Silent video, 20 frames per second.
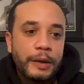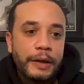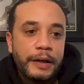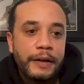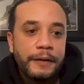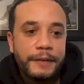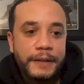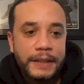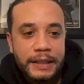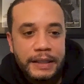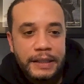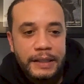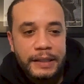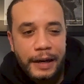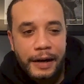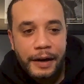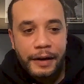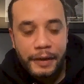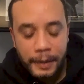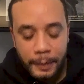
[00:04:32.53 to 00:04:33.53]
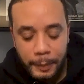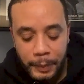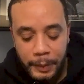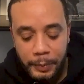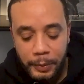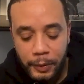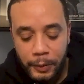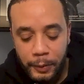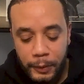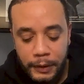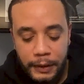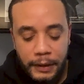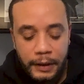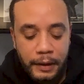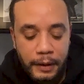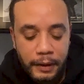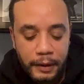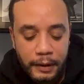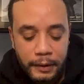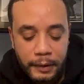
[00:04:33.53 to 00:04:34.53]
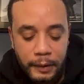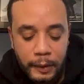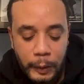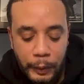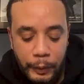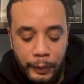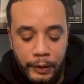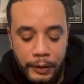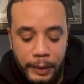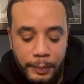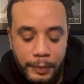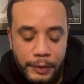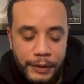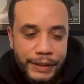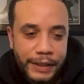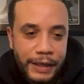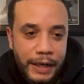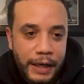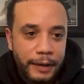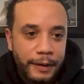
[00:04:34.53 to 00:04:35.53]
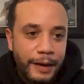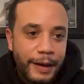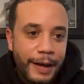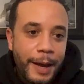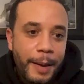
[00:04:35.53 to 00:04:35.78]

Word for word: N F Ts that I think people are really going to really appreciate,